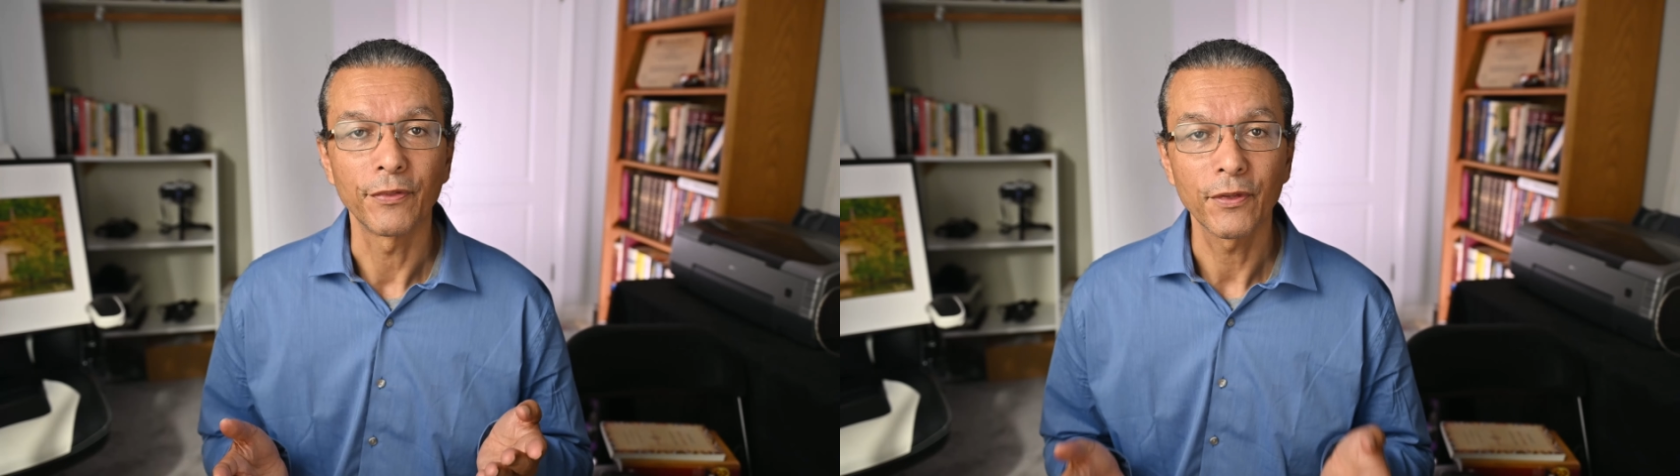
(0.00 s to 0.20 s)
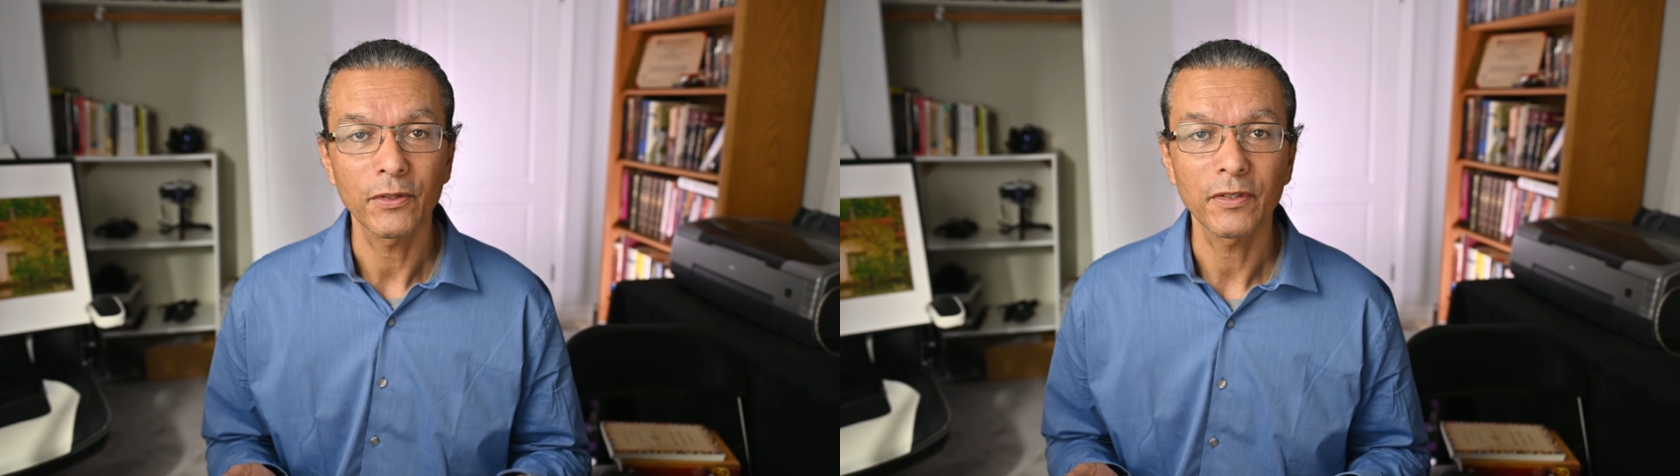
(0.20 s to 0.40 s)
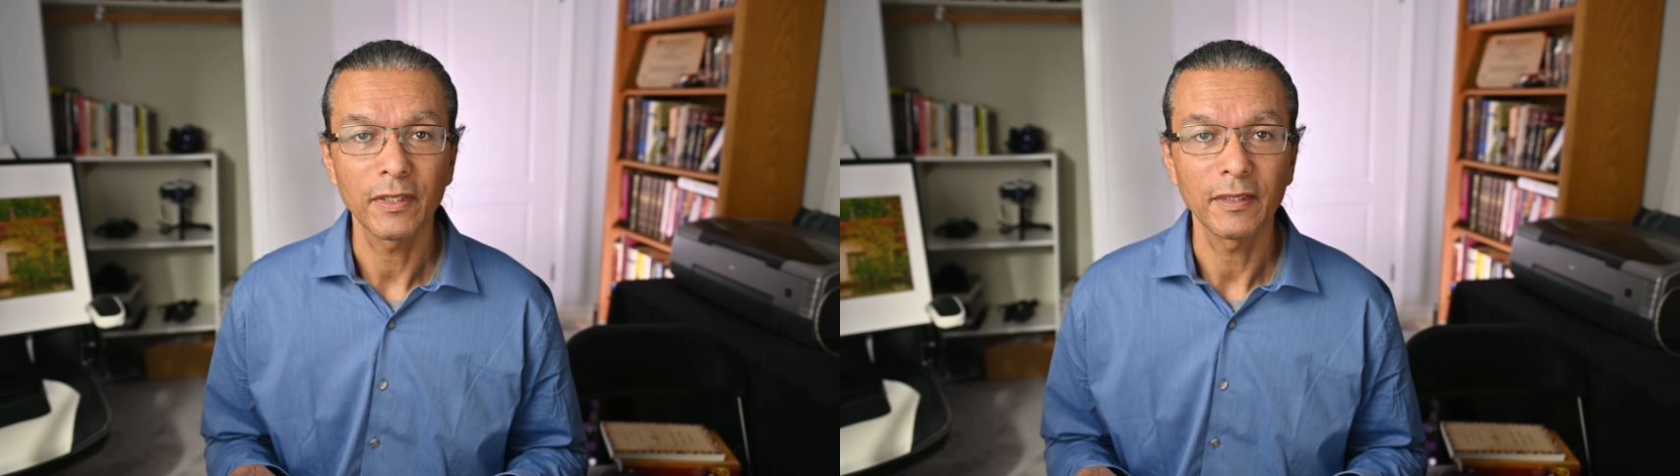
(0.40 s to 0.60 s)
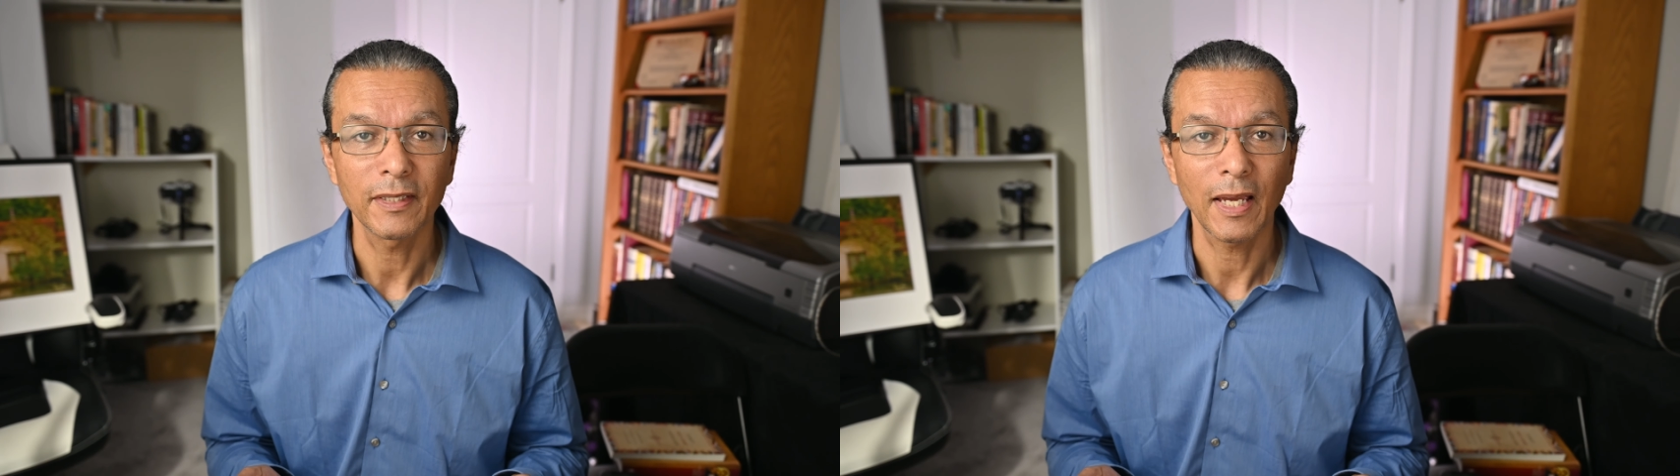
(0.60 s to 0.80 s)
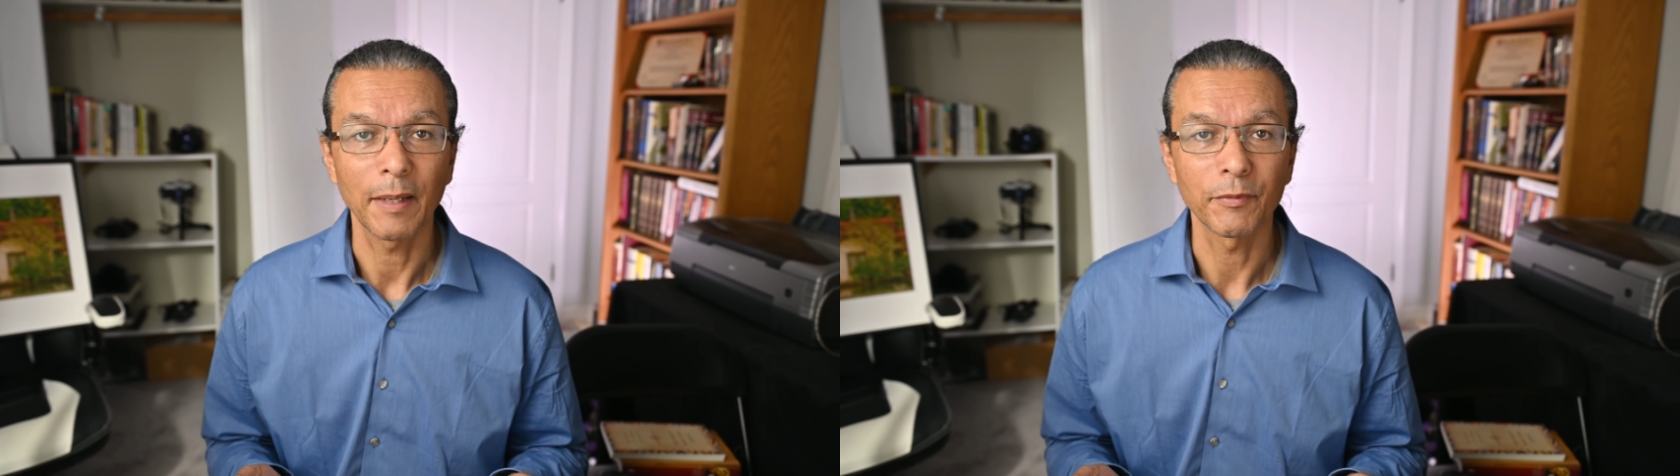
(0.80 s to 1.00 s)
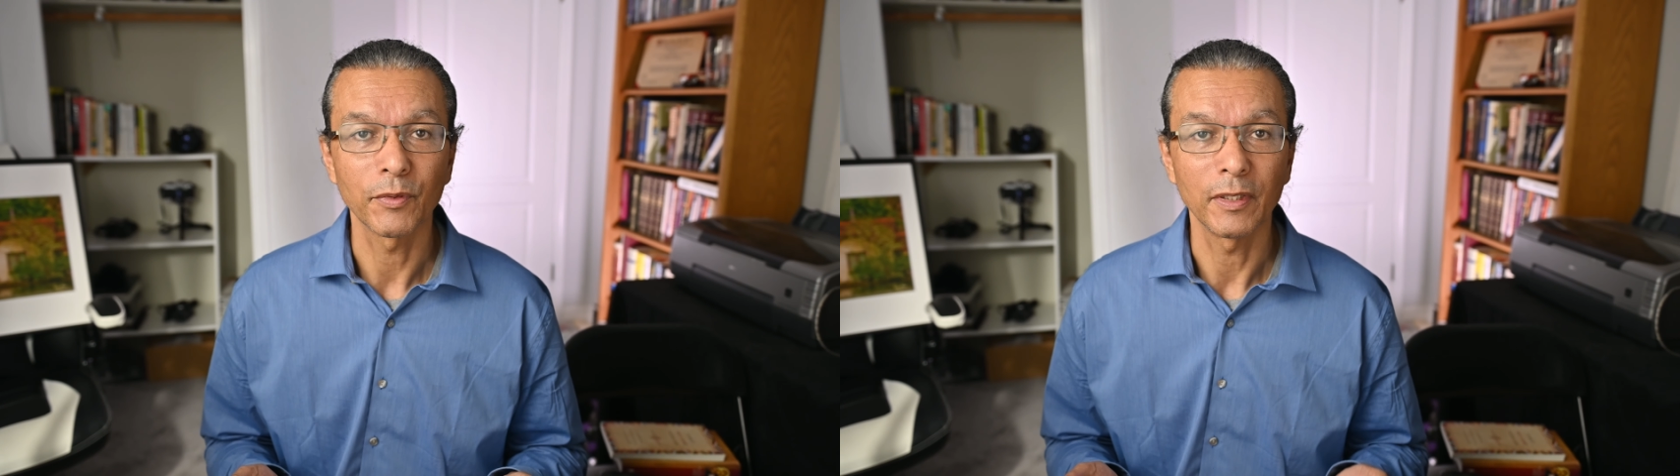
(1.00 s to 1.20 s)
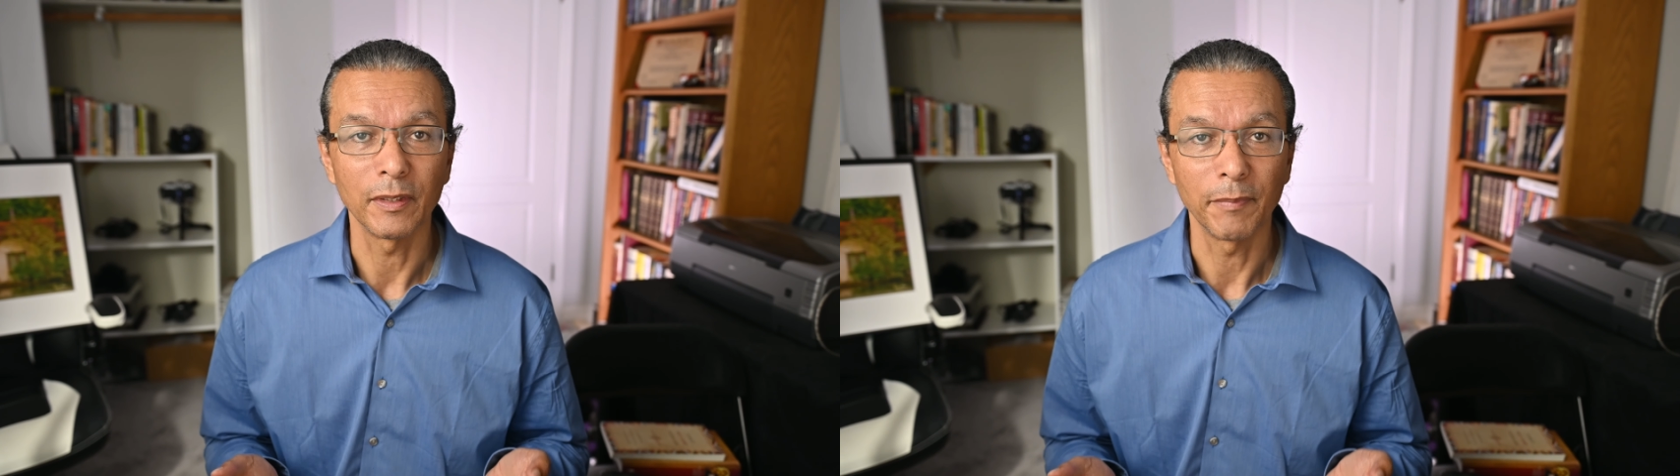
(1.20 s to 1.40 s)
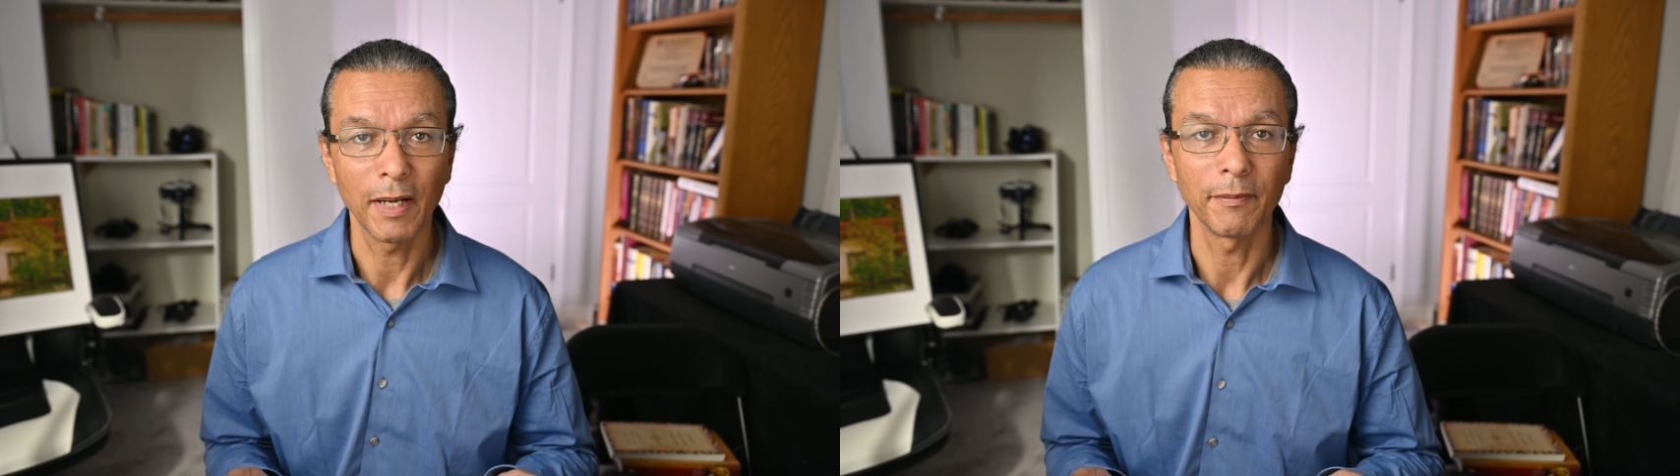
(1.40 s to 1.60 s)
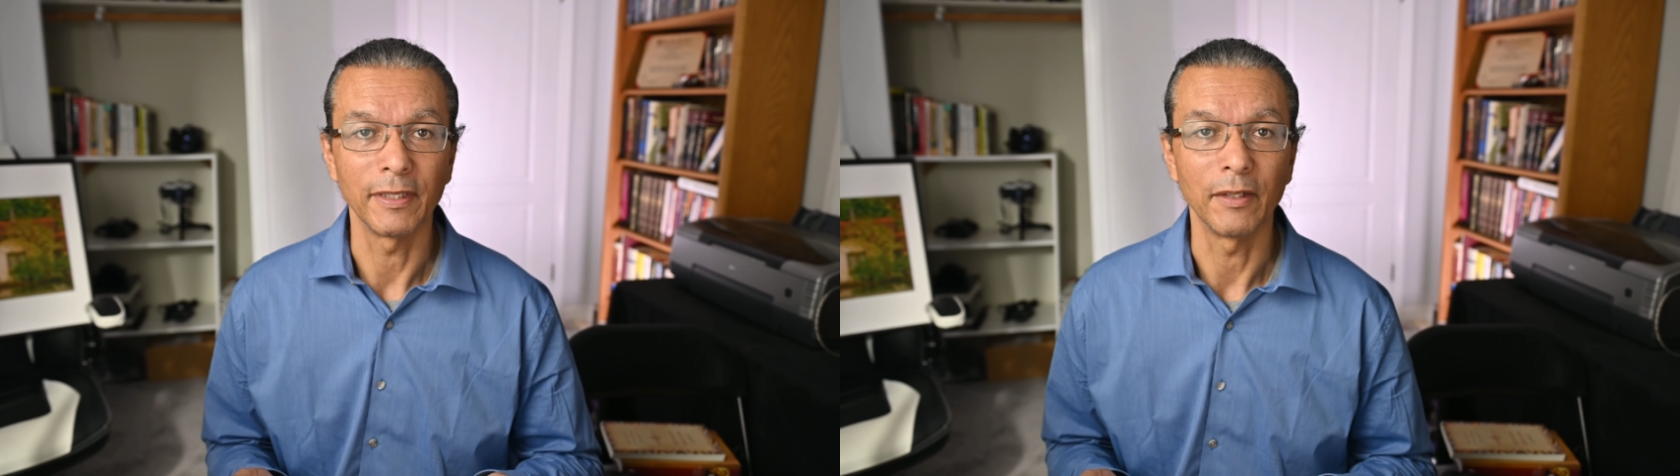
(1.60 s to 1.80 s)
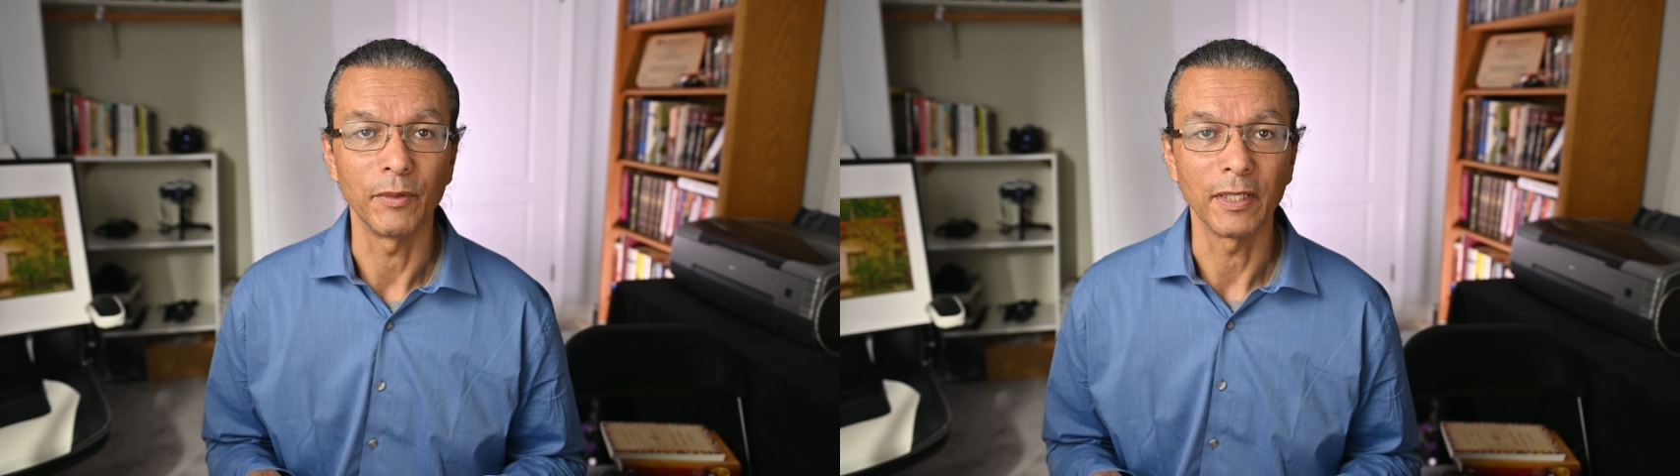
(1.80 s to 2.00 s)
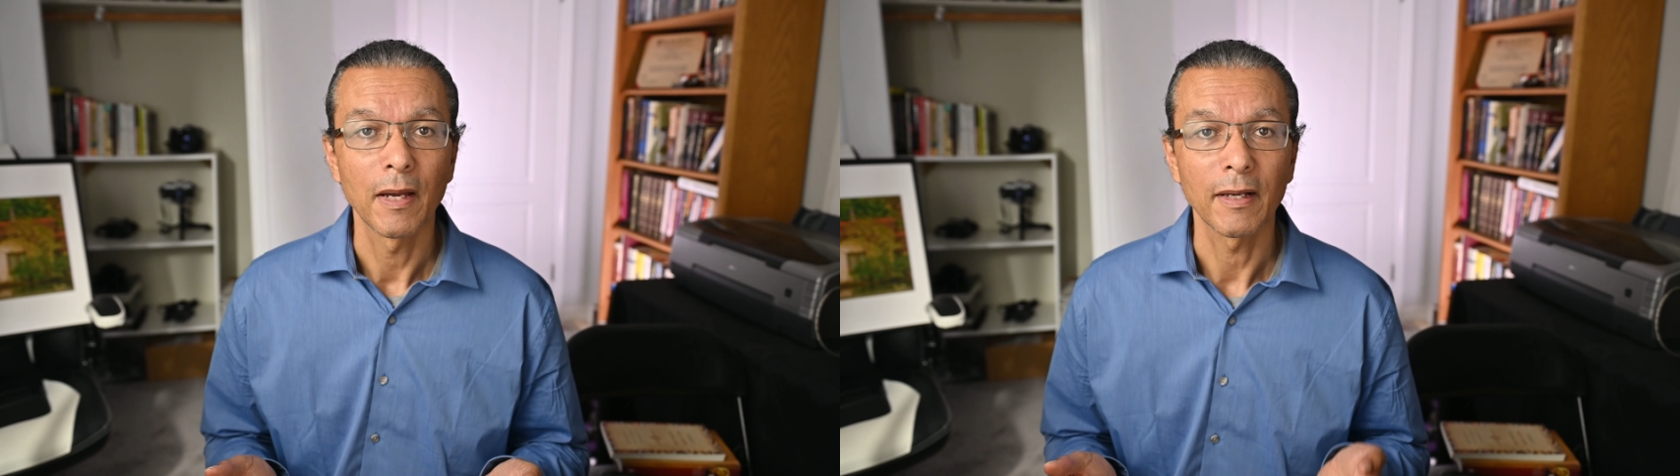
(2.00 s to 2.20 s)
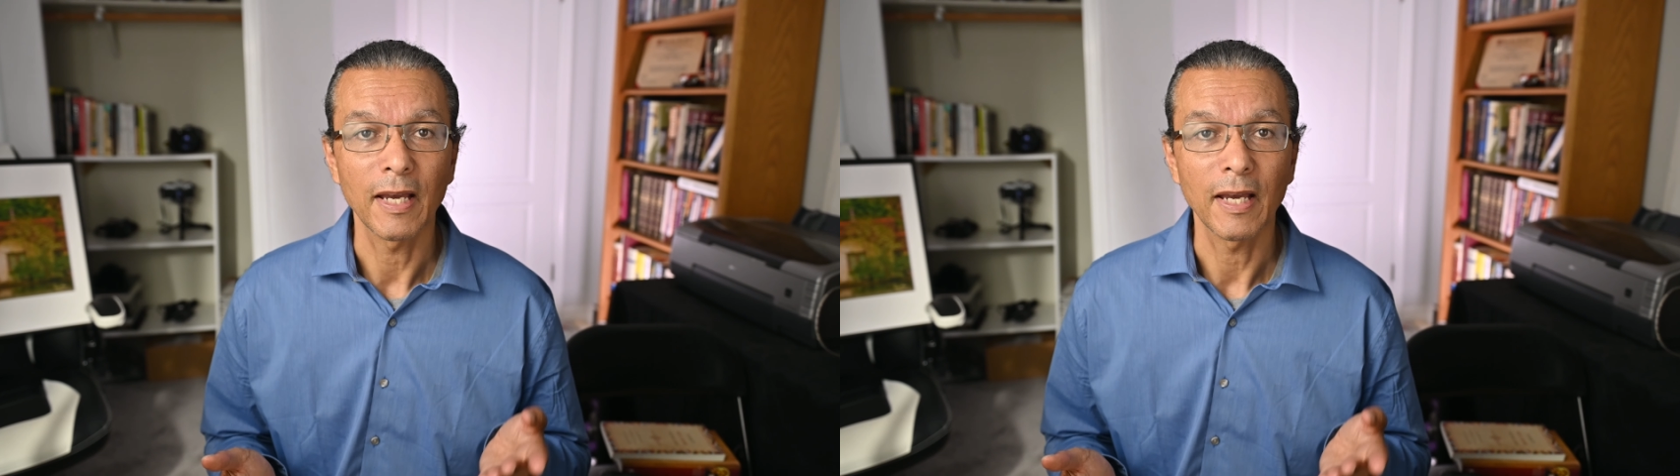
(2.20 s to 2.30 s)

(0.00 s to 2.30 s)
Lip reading: 13 times reading the Bible that way,